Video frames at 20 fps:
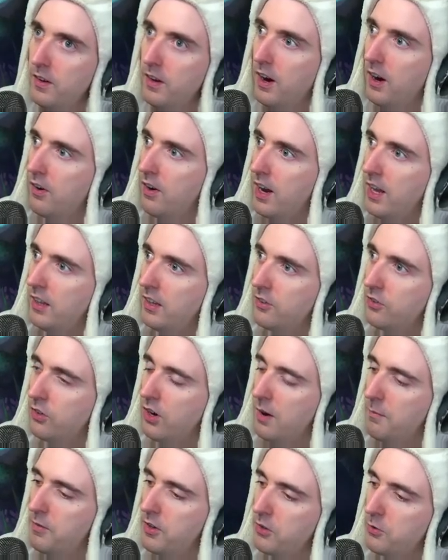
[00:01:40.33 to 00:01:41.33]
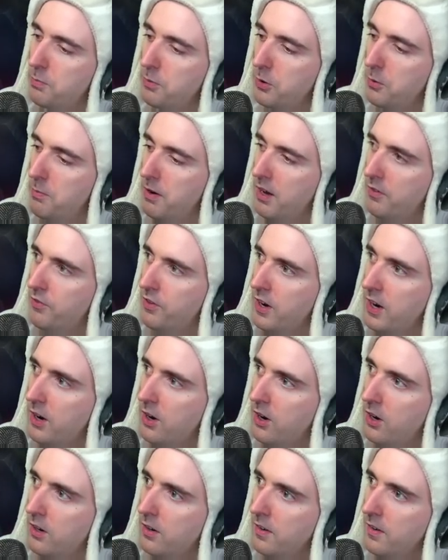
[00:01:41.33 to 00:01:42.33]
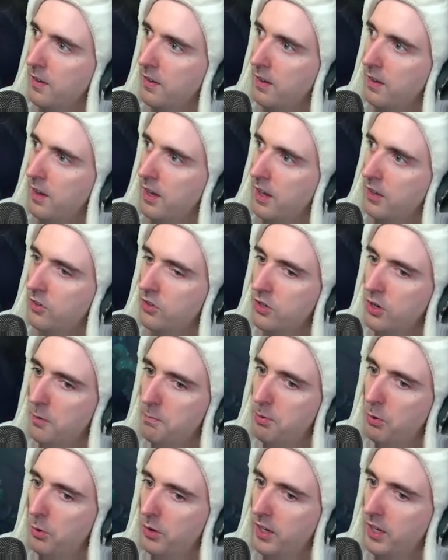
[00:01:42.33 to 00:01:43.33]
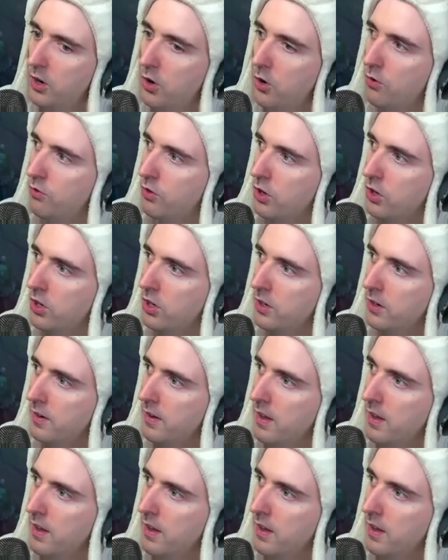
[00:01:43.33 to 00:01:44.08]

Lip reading: Alright, let's grab this blue buff here and start pulling it over.